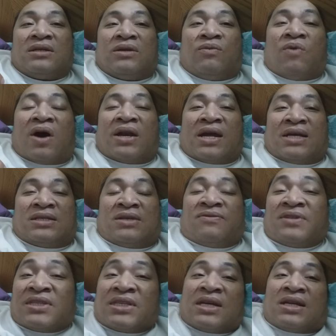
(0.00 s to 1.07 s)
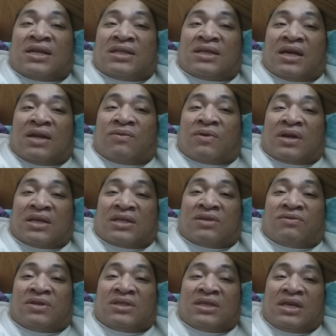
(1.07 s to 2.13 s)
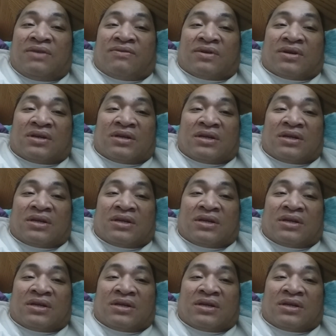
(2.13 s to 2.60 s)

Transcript: One as the facilitator, one as the receiver.